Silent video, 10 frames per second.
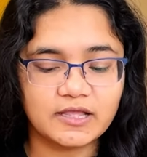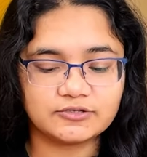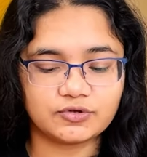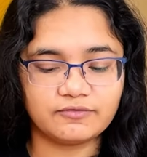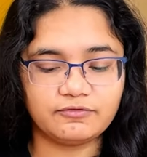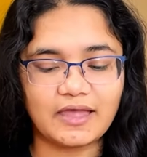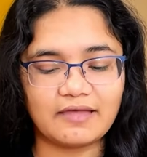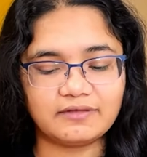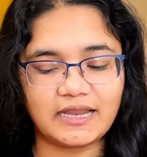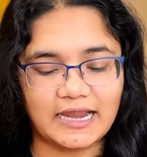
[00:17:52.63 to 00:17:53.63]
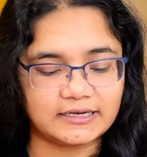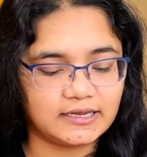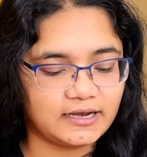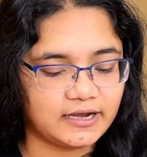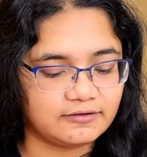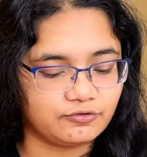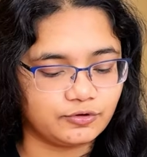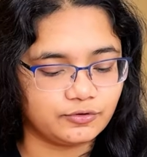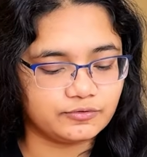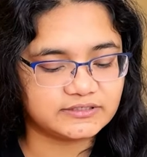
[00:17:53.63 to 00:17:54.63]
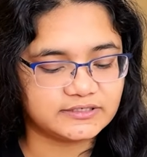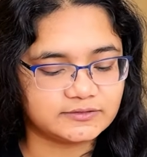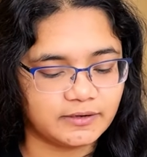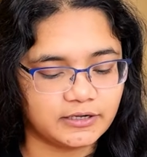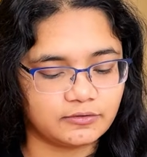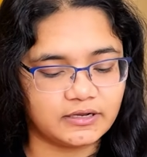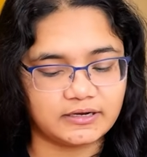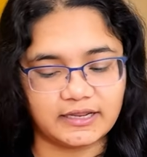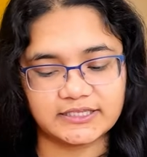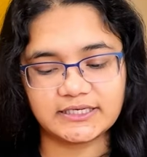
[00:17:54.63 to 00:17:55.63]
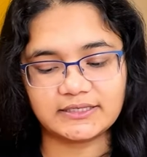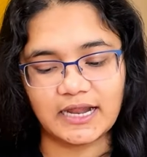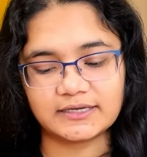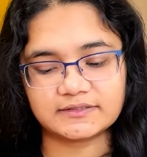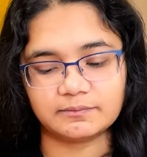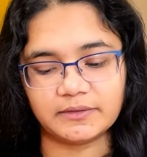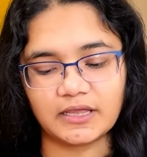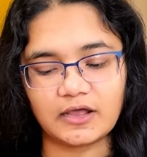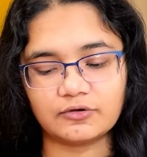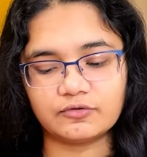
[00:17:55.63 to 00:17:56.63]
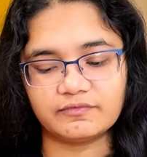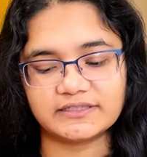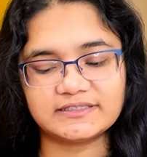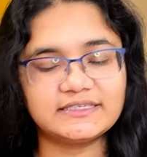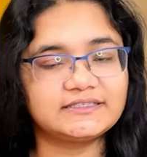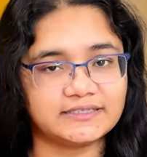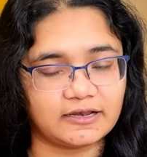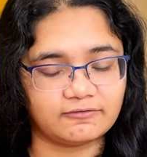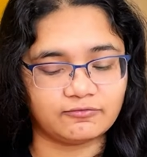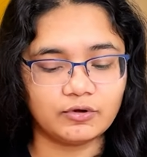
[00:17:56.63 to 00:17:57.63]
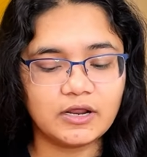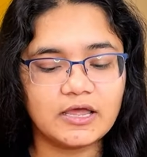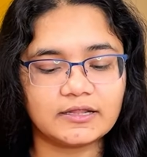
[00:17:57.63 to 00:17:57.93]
So if you have an alkene and if you use this particular reagent, that is Br2 with CCl4,